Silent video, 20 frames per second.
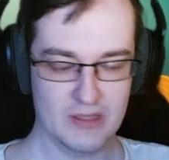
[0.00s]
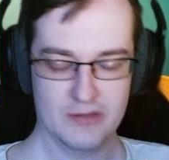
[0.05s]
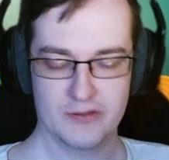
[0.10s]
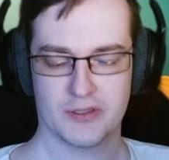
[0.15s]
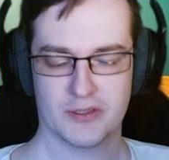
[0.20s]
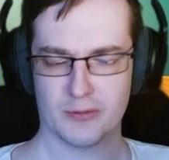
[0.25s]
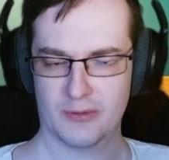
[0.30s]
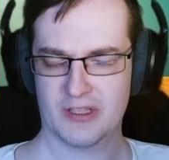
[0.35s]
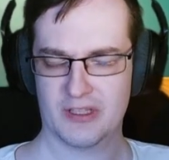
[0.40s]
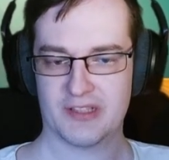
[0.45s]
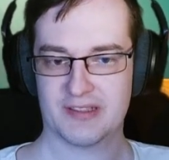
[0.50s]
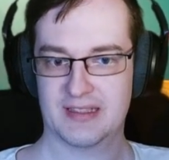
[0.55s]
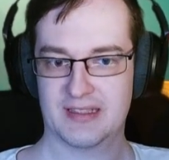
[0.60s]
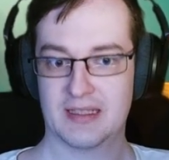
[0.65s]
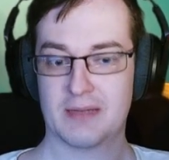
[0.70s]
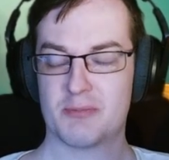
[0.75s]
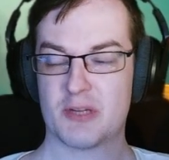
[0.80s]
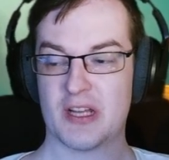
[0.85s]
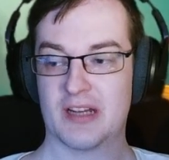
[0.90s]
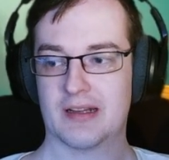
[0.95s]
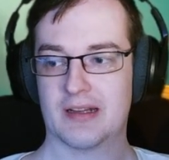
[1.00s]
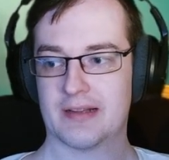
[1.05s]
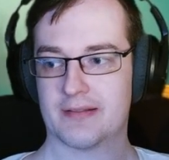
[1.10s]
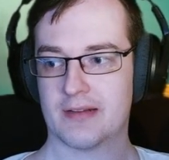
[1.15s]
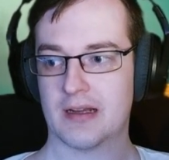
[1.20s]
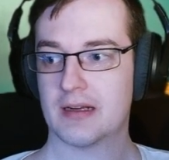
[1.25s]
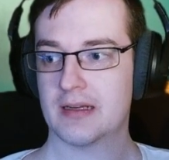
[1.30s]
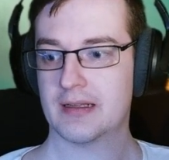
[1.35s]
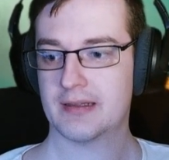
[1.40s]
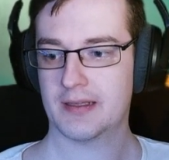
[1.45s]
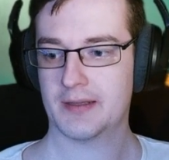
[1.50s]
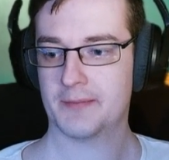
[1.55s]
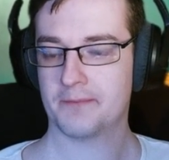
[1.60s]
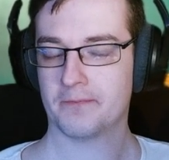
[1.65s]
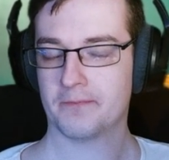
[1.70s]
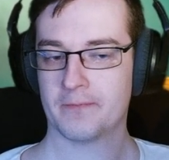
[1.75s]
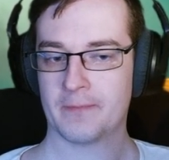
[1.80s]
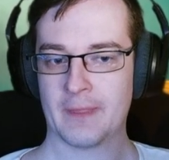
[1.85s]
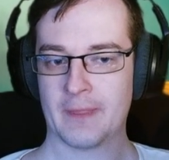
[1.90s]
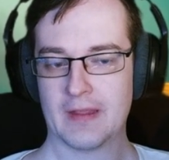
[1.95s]
So you just keep channeling Tranquility.
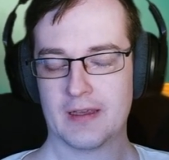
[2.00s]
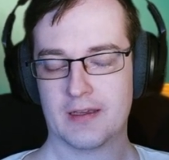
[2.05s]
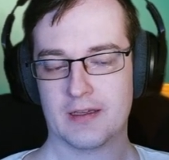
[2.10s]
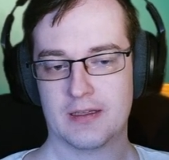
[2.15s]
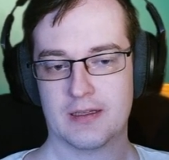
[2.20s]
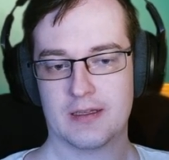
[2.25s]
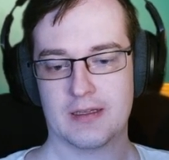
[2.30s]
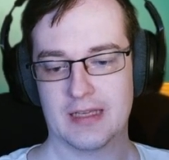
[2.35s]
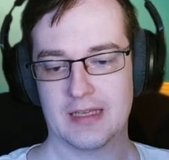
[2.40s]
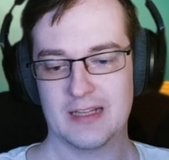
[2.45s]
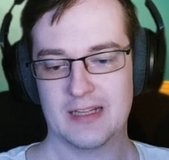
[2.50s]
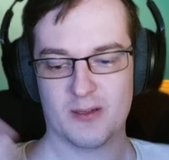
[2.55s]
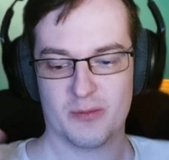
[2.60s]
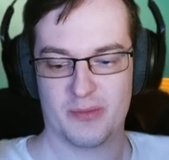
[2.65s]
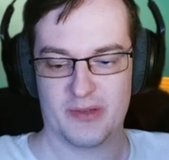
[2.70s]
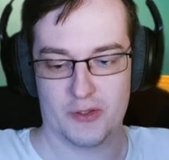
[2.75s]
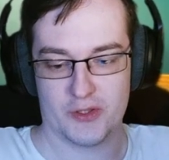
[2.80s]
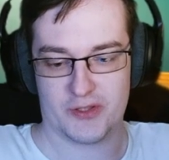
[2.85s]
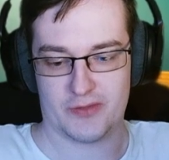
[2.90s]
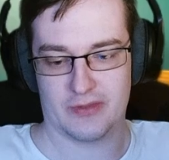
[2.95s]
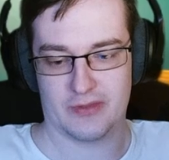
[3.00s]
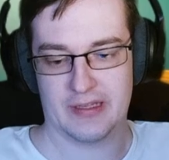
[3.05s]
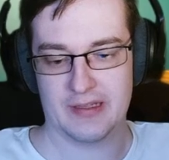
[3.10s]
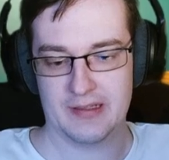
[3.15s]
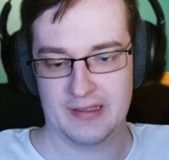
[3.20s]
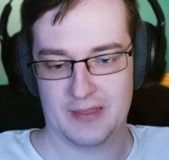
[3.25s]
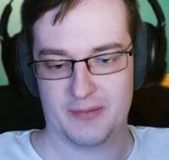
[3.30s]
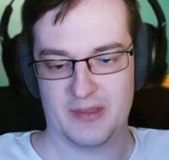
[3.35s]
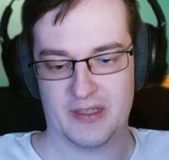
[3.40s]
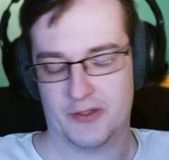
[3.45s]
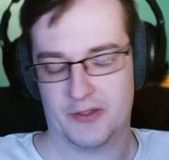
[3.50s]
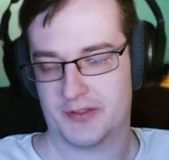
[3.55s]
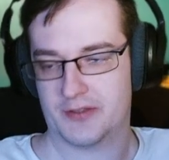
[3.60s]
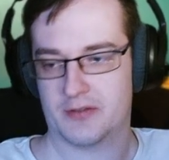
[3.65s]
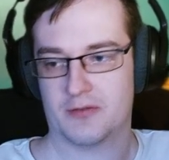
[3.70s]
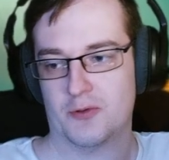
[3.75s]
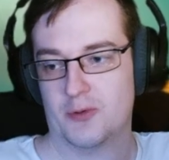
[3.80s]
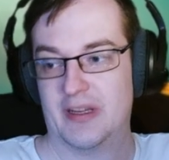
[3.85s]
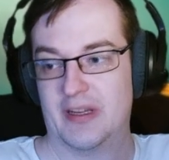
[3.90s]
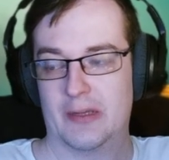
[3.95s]
It will be used for healing because
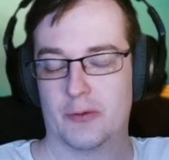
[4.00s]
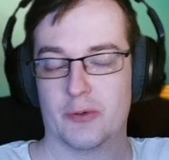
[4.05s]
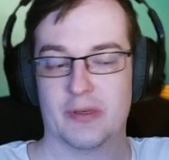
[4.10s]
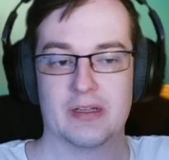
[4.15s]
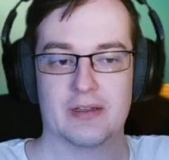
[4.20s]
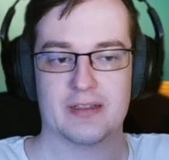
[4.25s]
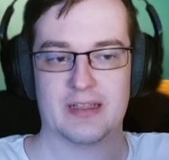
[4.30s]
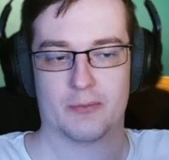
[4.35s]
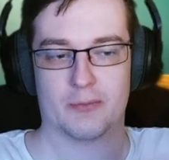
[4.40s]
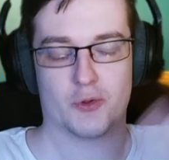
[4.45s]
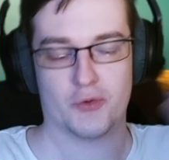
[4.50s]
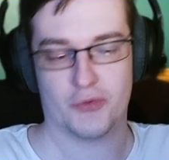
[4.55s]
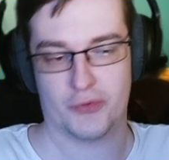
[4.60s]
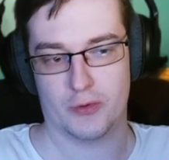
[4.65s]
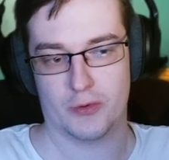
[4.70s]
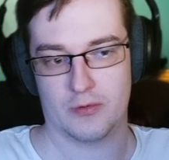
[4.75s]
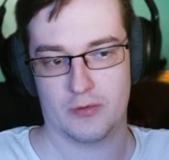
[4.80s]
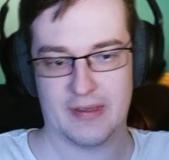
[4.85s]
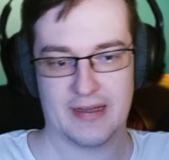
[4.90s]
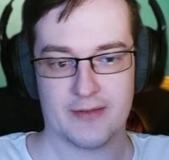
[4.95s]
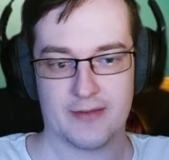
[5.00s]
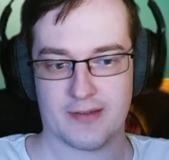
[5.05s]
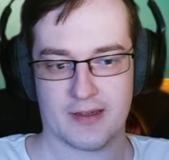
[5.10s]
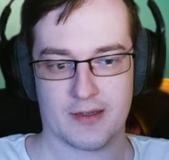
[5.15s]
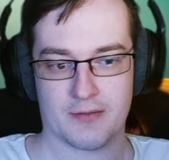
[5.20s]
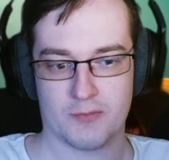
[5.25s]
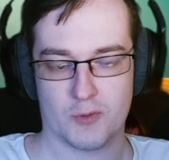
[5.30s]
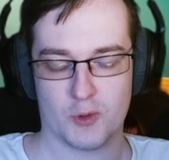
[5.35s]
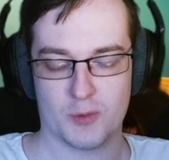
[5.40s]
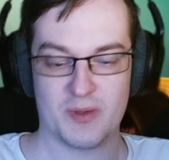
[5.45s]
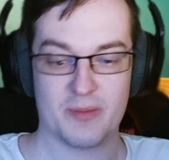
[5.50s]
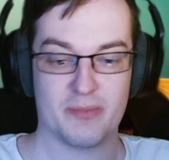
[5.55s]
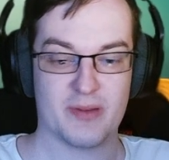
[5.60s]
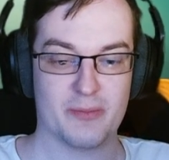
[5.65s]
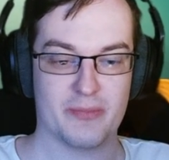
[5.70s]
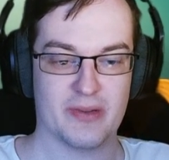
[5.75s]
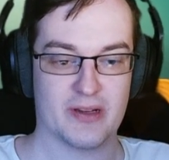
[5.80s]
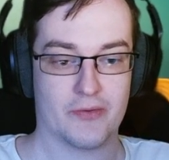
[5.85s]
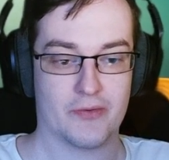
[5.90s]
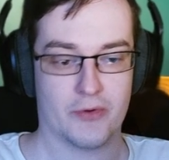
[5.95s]
you need to heal them to full anyway to be
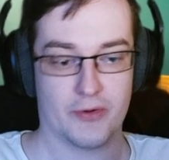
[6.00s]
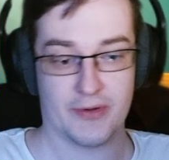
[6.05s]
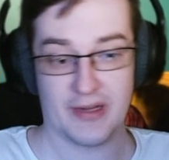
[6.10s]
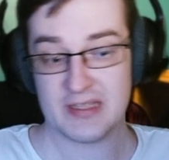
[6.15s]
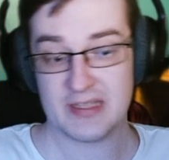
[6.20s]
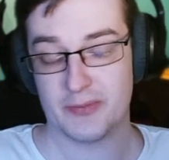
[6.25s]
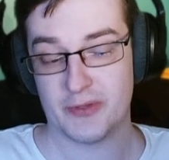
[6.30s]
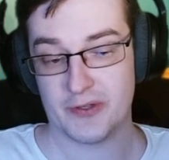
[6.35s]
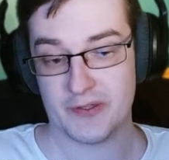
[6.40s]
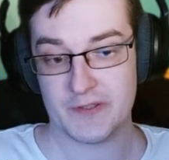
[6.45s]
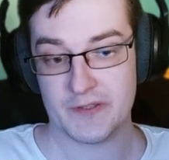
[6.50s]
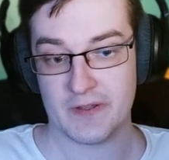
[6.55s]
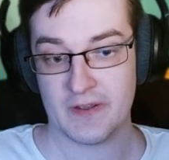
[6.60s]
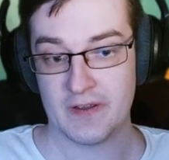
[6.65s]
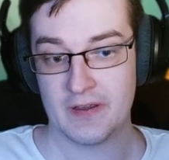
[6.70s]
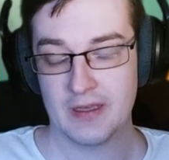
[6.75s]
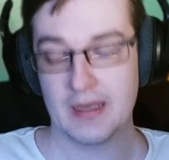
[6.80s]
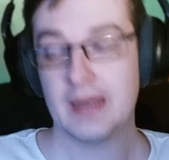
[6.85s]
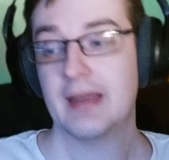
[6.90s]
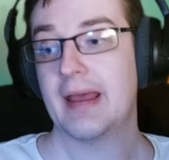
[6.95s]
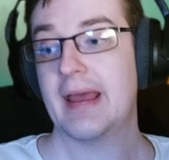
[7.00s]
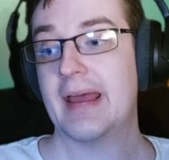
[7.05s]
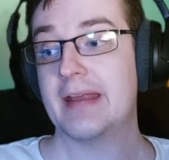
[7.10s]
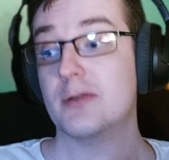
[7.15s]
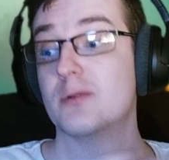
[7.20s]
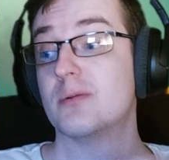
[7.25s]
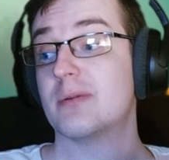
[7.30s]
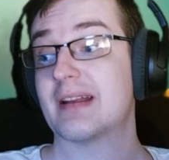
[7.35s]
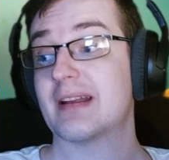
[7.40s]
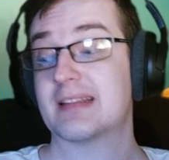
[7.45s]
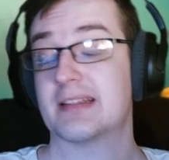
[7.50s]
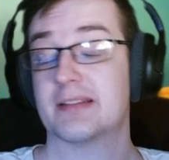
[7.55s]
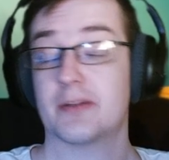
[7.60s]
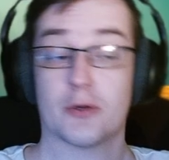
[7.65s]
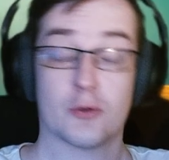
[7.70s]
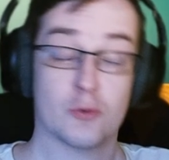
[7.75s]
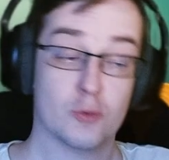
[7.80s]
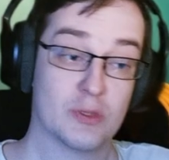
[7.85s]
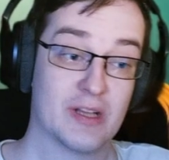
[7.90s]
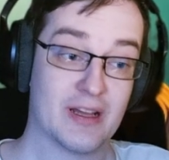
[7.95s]
prepared for next burst, and you will reset
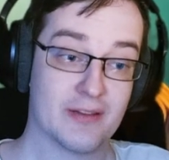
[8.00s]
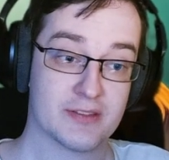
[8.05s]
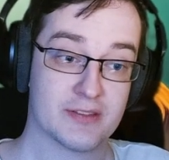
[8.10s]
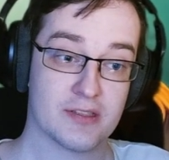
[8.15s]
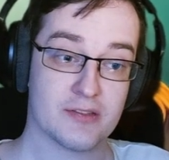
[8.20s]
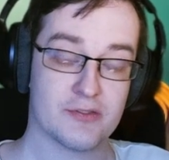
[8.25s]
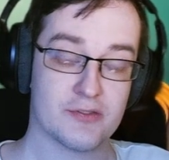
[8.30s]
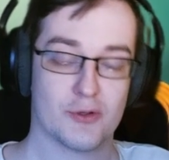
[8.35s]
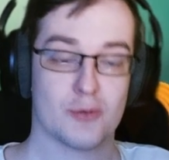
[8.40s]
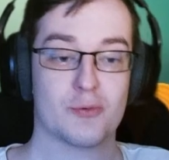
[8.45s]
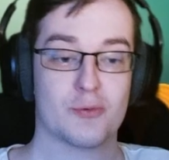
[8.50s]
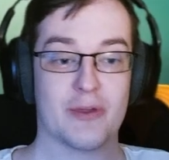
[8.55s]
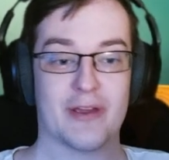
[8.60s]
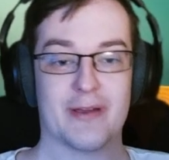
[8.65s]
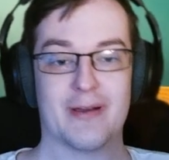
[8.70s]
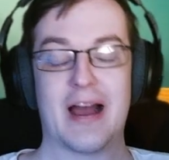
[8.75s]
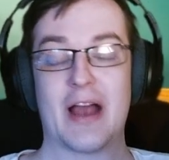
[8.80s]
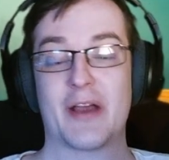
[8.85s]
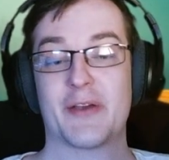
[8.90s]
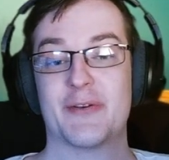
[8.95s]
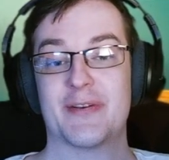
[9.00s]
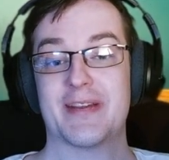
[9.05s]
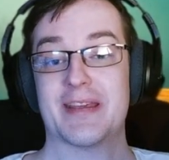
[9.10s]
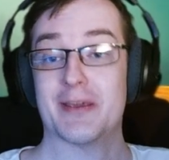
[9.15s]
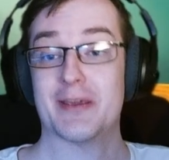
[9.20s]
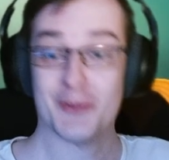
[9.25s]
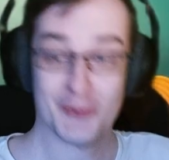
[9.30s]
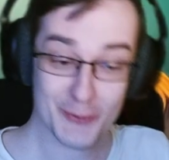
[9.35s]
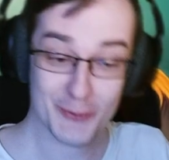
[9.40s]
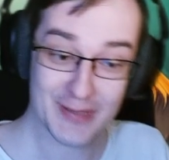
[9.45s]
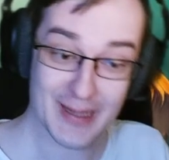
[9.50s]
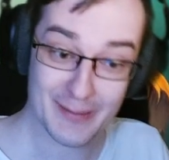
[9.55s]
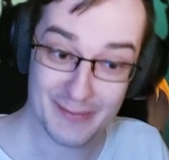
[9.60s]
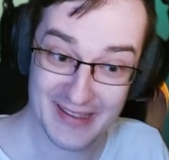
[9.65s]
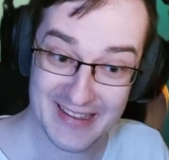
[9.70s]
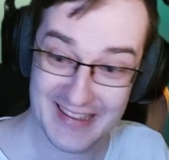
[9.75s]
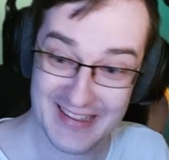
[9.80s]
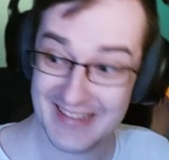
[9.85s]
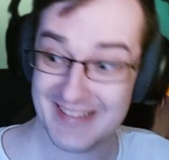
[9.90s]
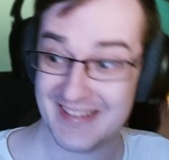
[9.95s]
your cooldowns so you have actually good
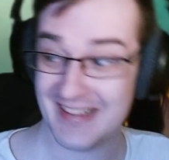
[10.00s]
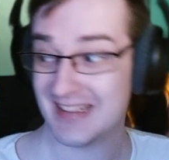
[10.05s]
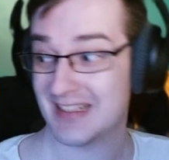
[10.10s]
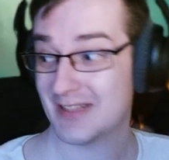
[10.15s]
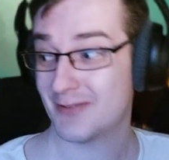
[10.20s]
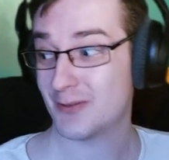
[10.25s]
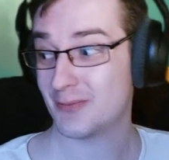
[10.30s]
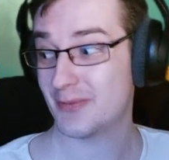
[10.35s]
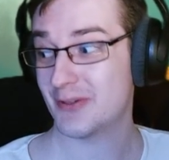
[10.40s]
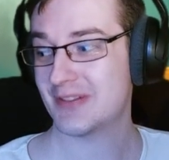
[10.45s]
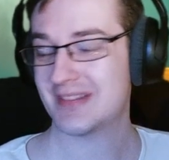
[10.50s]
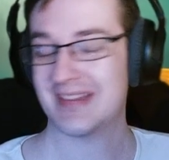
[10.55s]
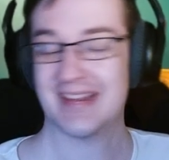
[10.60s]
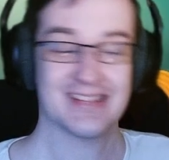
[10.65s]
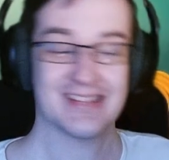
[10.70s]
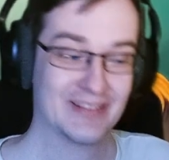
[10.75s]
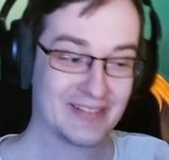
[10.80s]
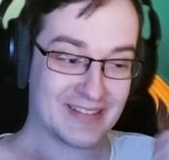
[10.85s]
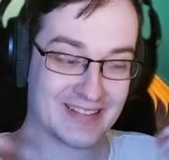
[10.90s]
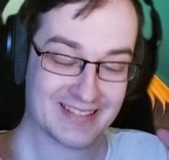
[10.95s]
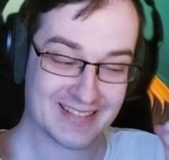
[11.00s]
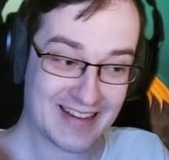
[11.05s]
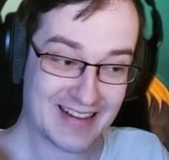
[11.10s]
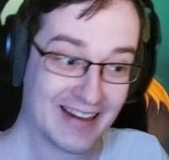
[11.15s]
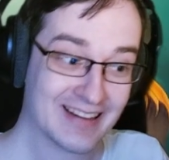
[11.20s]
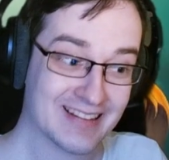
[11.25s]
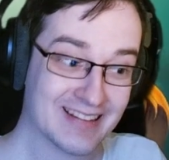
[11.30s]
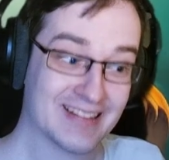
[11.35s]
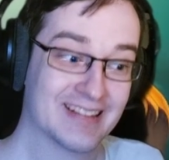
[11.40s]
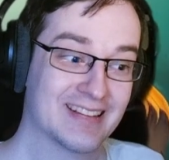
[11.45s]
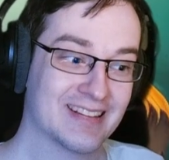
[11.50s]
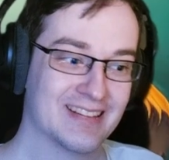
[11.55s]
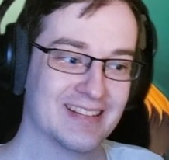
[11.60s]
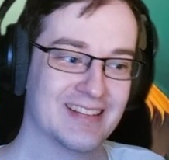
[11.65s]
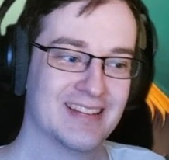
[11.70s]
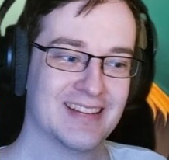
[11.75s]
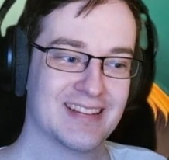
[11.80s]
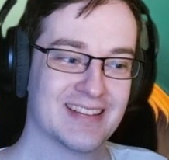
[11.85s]
abilities ready for burst and not Tranquility.